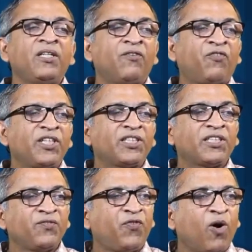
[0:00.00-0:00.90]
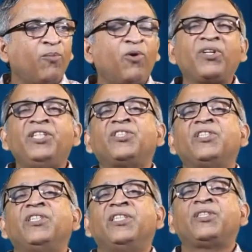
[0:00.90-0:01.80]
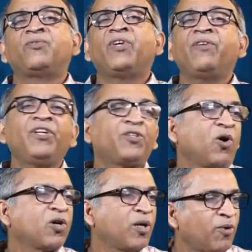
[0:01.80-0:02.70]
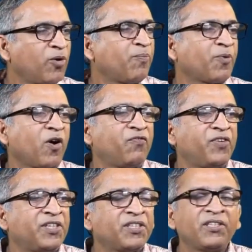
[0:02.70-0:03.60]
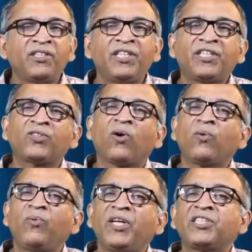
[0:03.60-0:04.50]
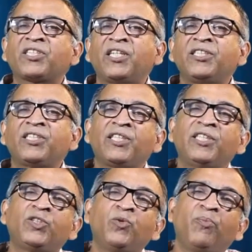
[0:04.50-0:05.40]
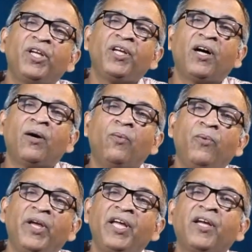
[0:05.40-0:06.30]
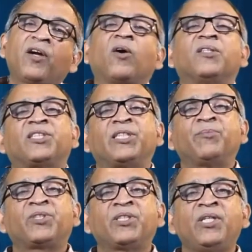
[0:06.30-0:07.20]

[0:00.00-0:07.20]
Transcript: The first and foremost reason is when we talk about profit, it is always considered to be a vague concept.